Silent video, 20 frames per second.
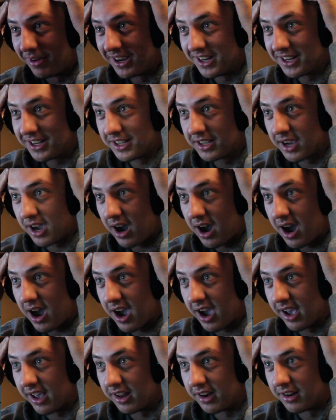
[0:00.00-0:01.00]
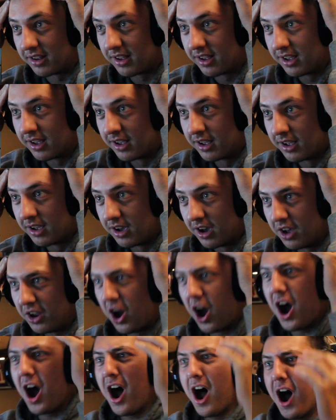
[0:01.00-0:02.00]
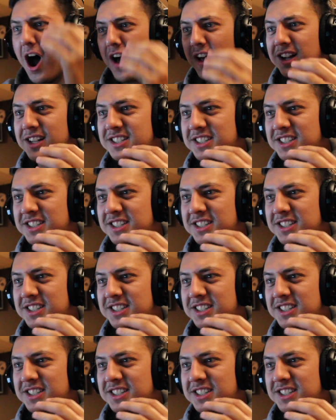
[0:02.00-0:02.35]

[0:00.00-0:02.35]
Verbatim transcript: Oh my god. Oh,